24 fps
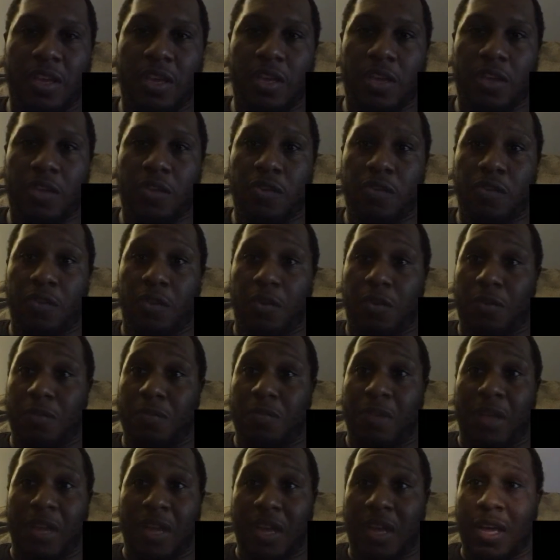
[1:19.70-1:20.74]
So
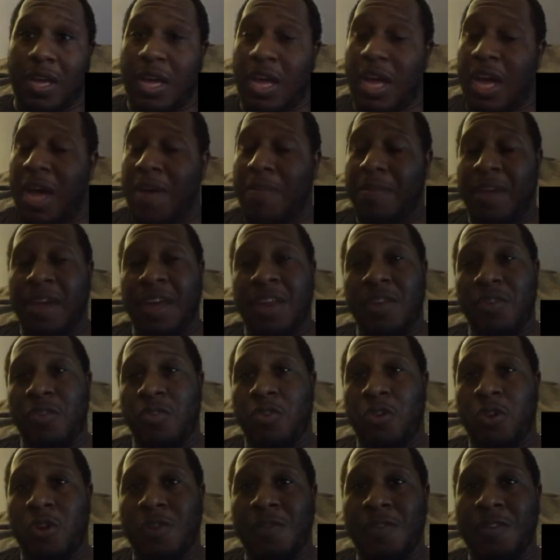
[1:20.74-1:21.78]
I'm kind of
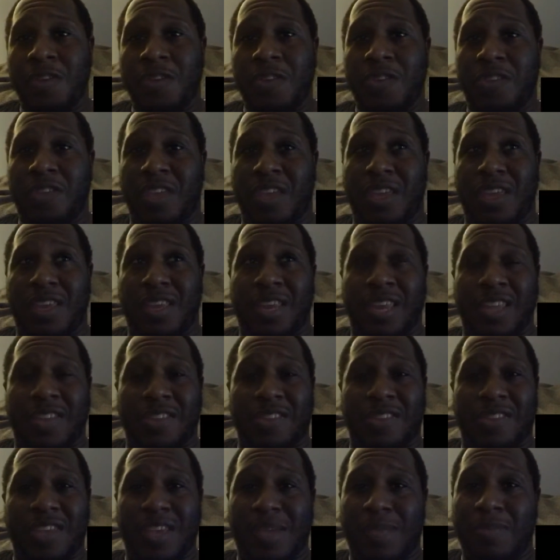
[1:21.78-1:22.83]
nervous and at the
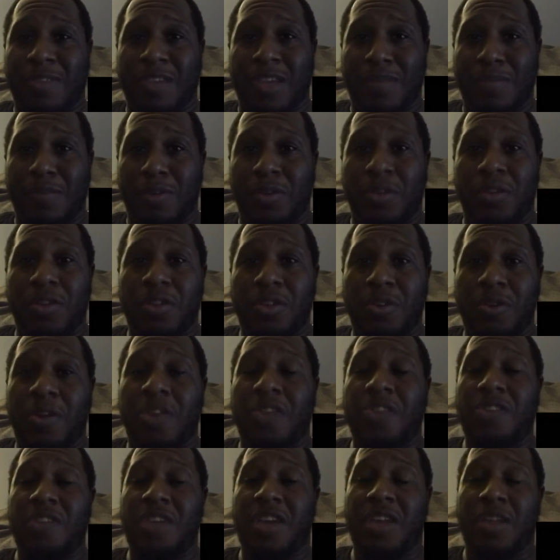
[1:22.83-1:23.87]
same time a little
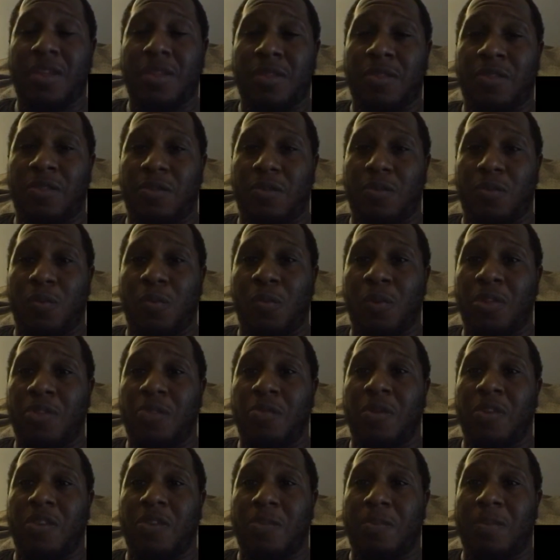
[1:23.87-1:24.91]
excited to what
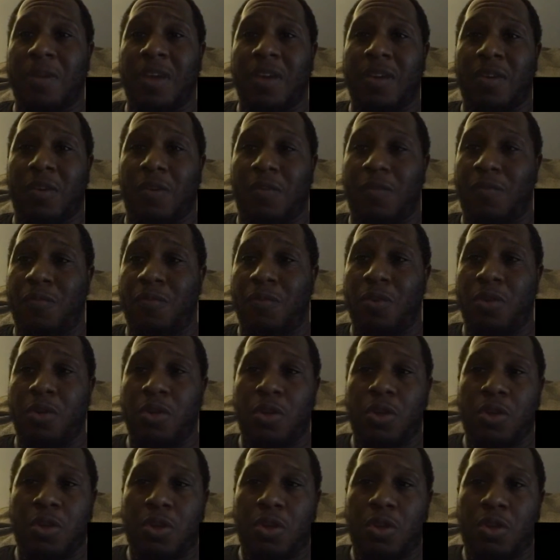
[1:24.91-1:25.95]
to expect of
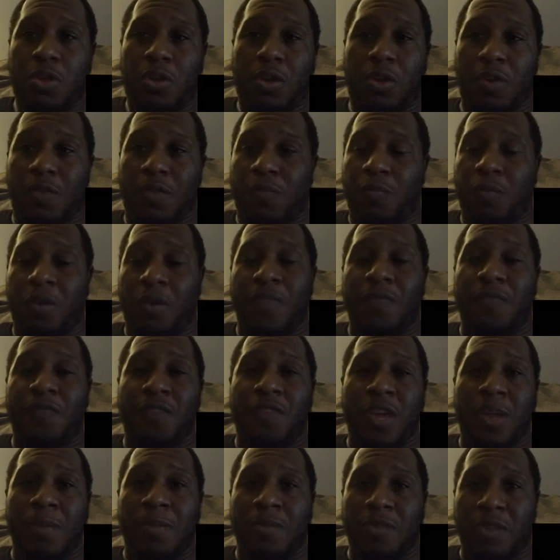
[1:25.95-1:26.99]
of what
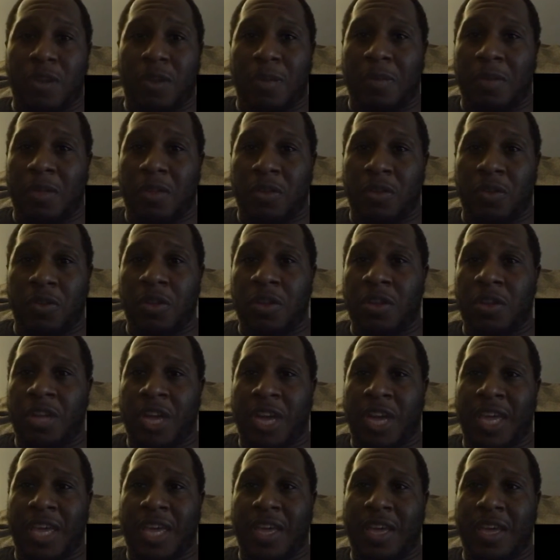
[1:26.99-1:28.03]
Venom is going to be look
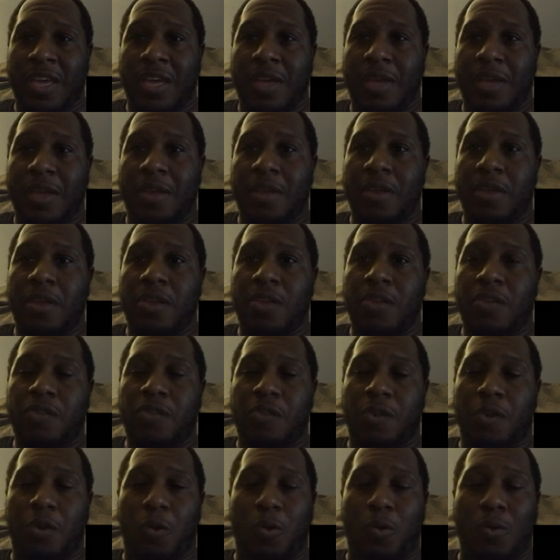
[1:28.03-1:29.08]
like.
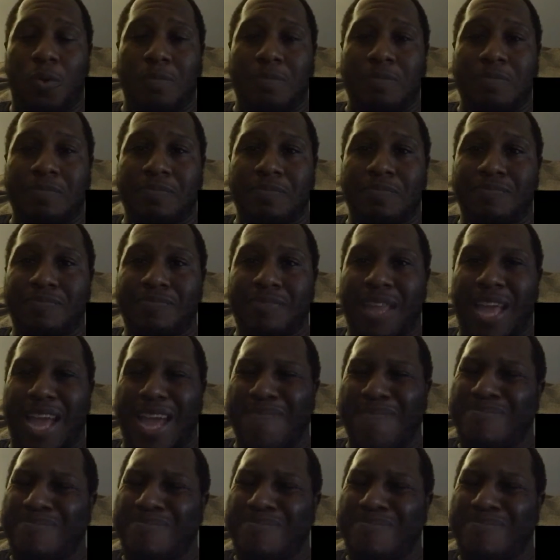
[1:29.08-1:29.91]
So I